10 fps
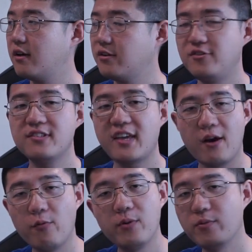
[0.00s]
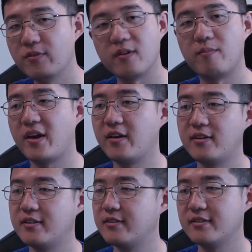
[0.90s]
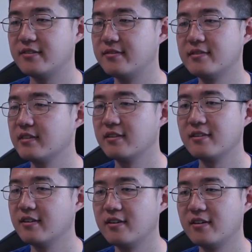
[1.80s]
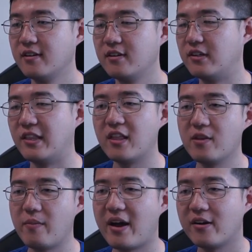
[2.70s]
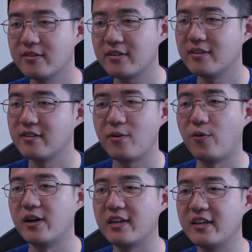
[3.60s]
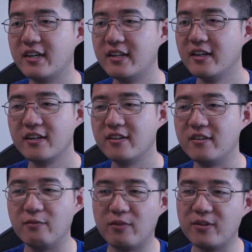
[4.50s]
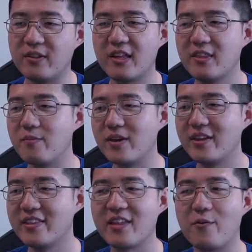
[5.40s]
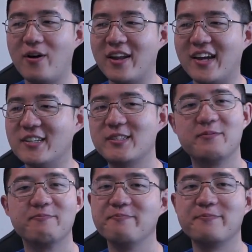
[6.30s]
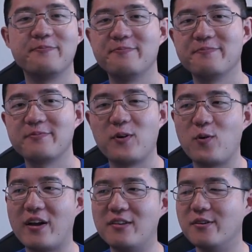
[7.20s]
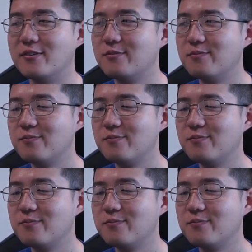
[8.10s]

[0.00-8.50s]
You just can't win with them, man. You let them out, they want in. You let them in, they want out. What do I do?